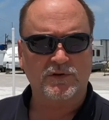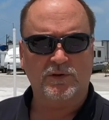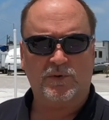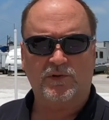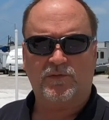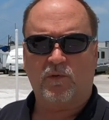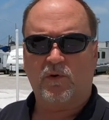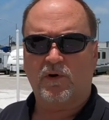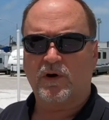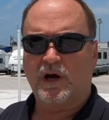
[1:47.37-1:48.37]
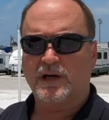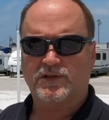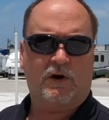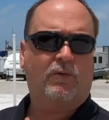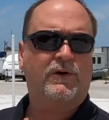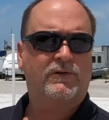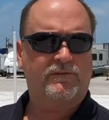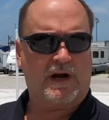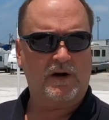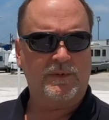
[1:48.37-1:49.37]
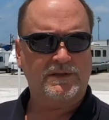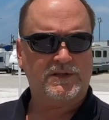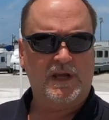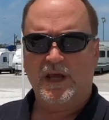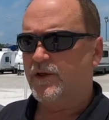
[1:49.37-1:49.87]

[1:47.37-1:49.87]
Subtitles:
suitable for saltwater environments.